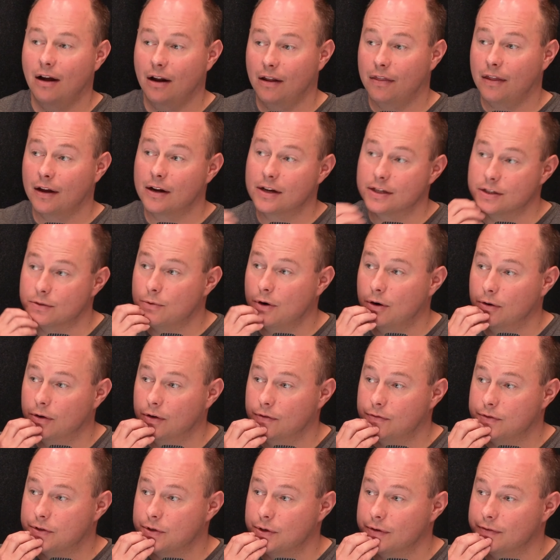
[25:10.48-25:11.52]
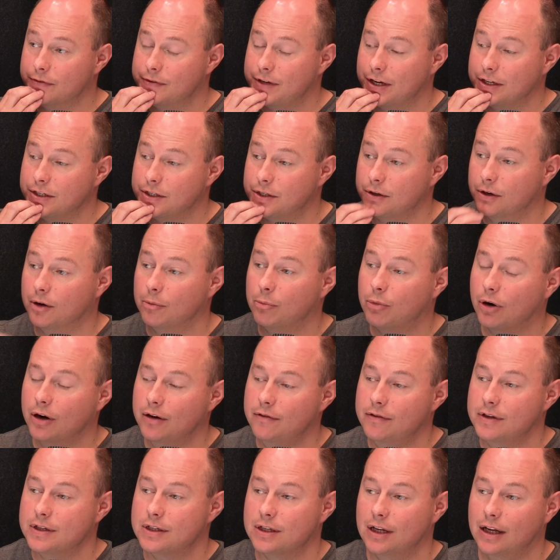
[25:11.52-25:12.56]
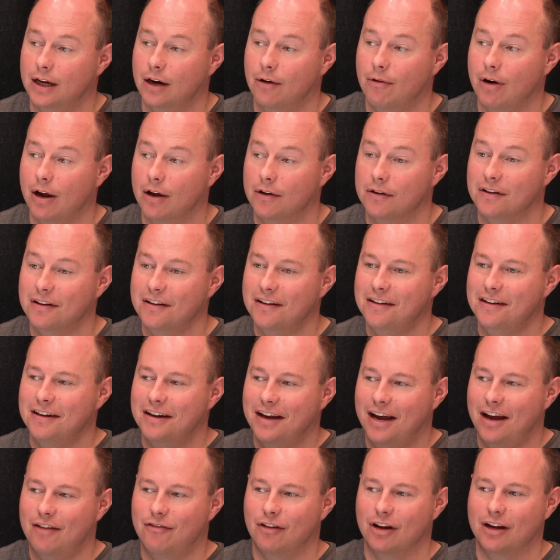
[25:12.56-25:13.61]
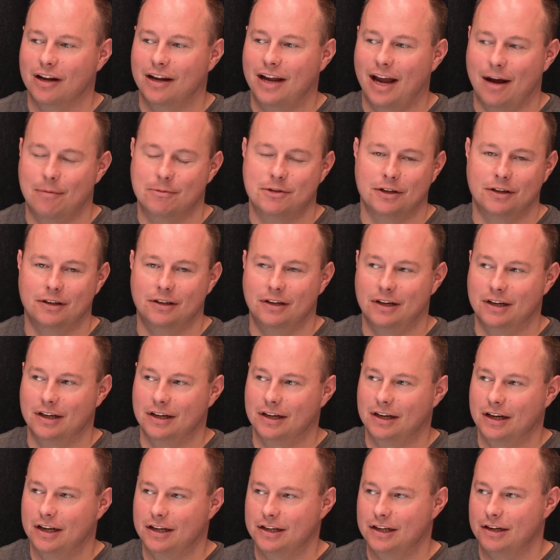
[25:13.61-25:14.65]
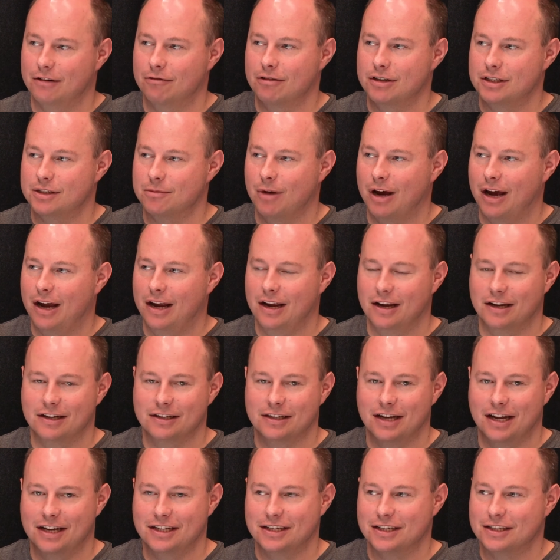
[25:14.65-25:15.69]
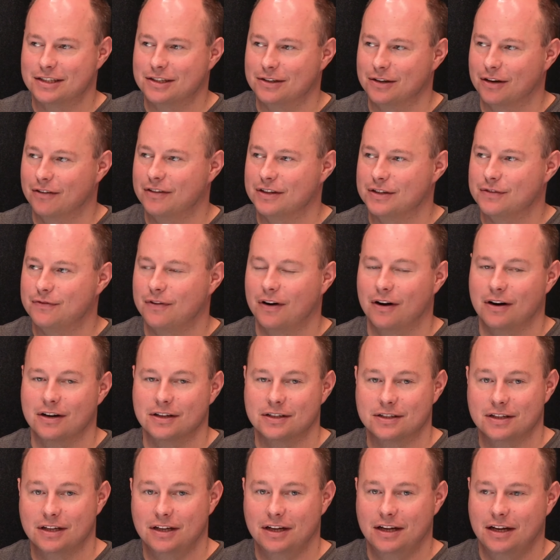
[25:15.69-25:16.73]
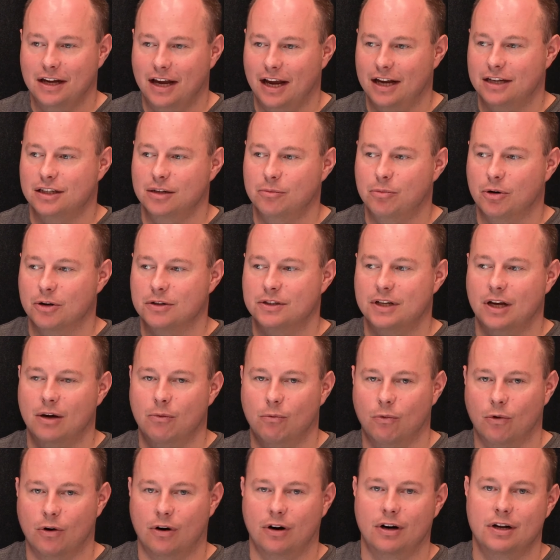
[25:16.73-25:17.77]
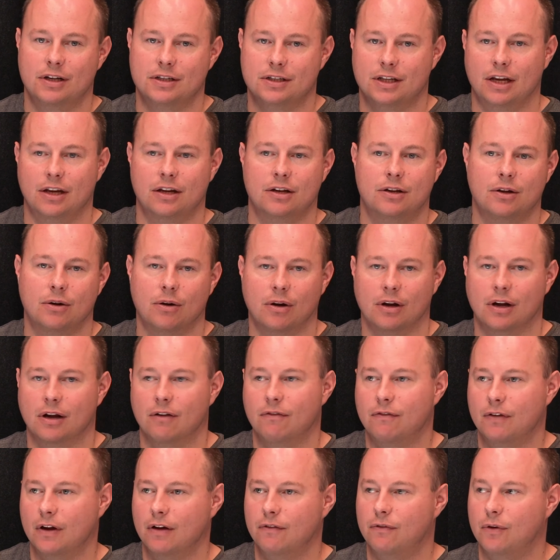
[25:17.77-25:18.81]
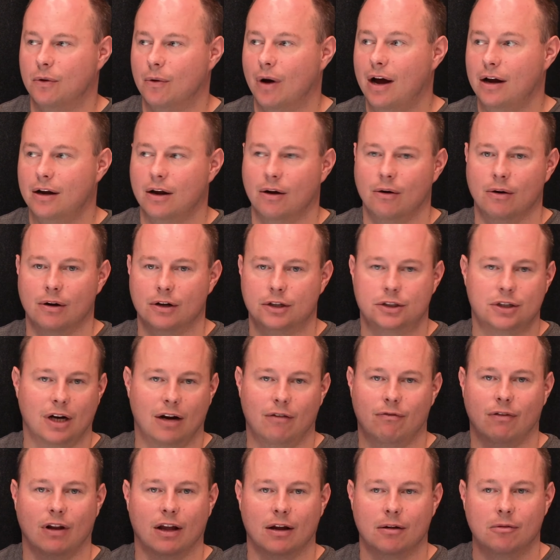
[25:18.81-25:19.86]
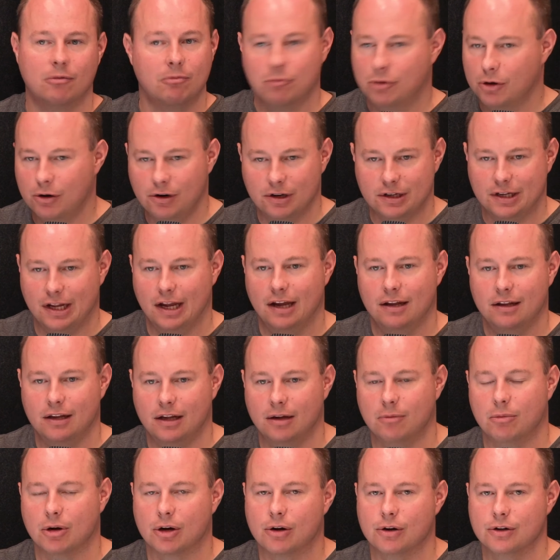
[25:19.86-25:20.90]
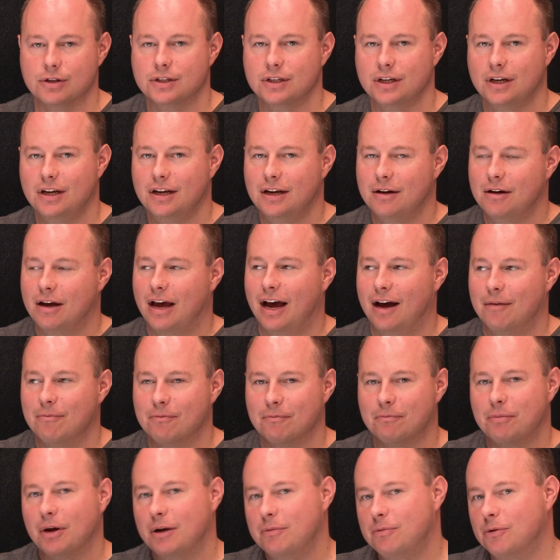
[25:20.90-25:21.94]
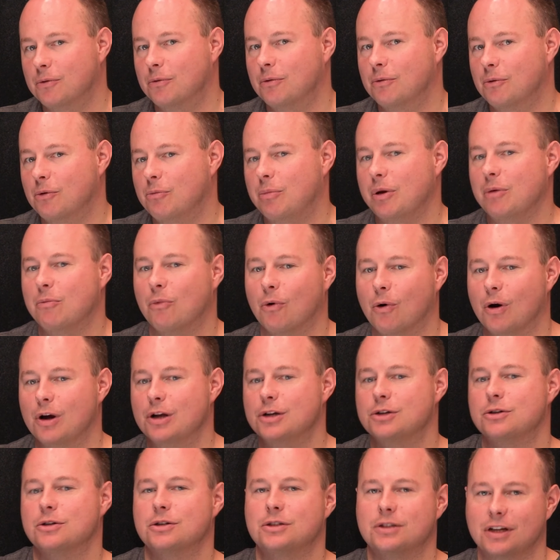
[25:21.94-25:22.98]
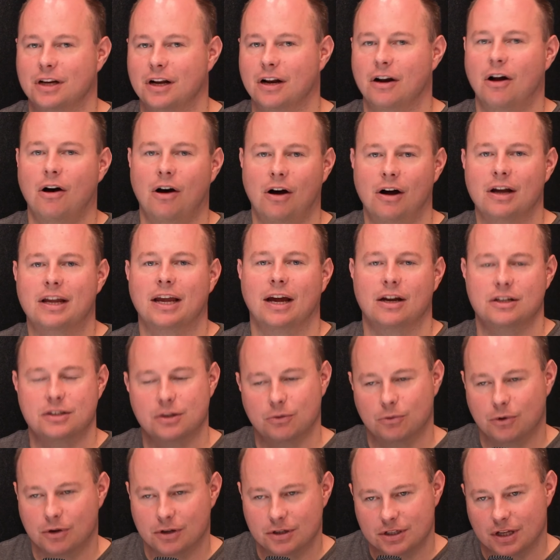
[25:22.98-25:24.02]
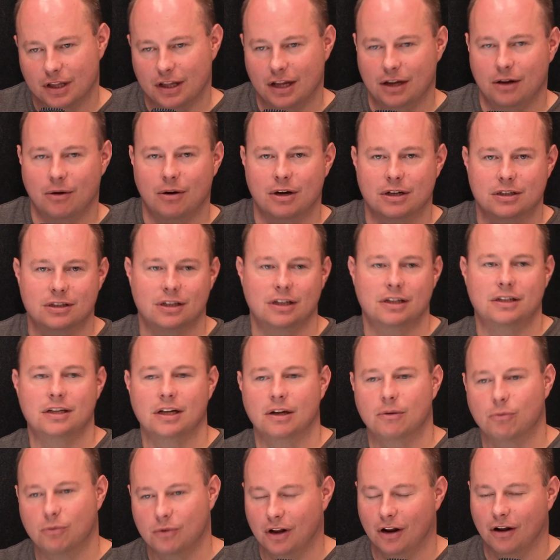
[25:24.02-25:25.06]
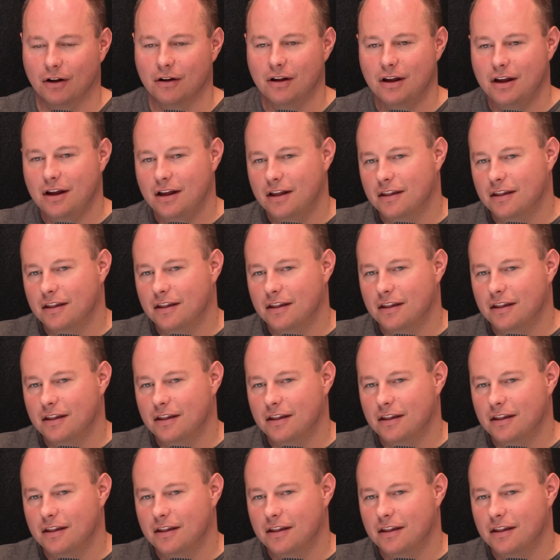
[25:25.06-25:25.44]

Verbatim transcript: I think as well you've sort of touched on it previously around having gaps in your in your resume and, and just sort of as far as actually put down what it is that you're doing. If, if you are going travelling, put it down there because um, people will be more interested in oh okay, so what is it that you actually did? You know,